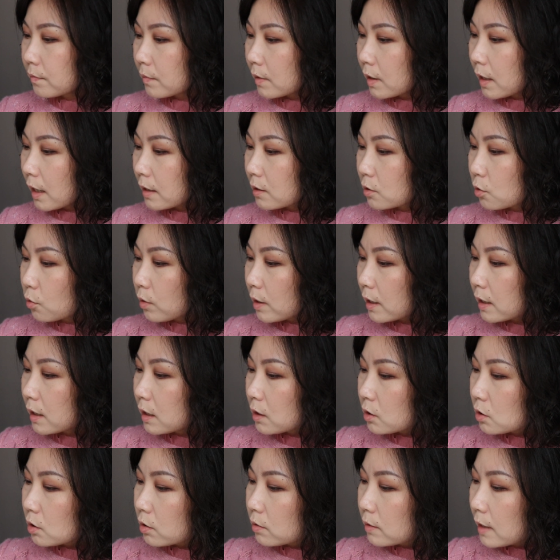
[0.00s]
Let's quickly
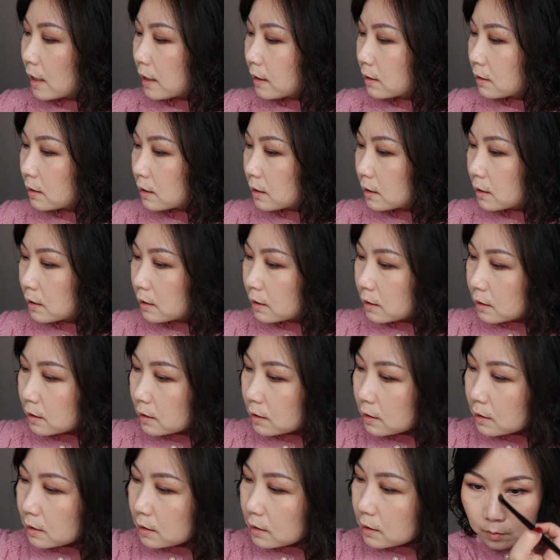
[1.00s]
do that.
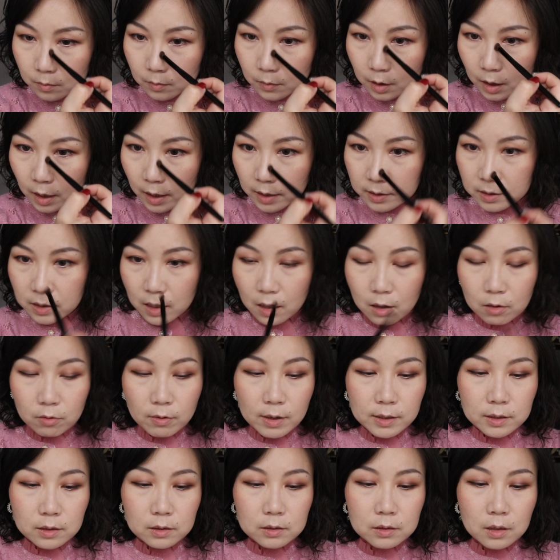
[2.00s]
As I
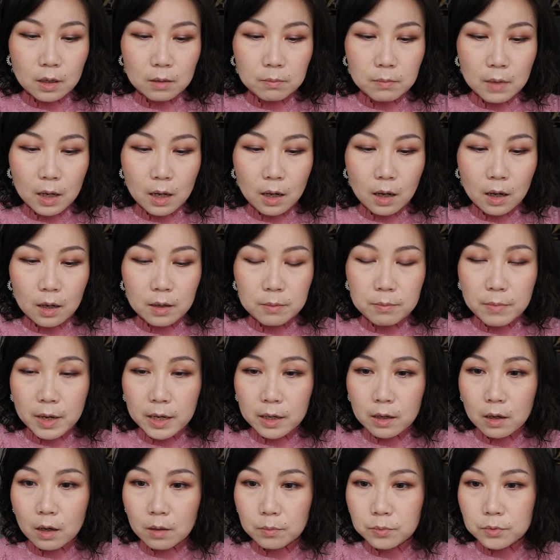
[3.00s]
already done my eye
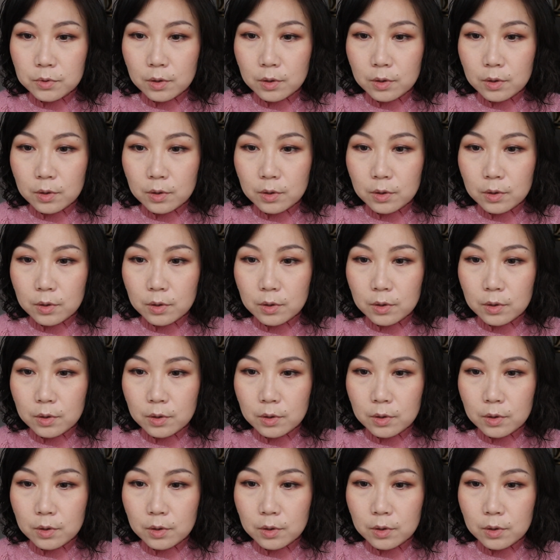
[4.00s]
makeup,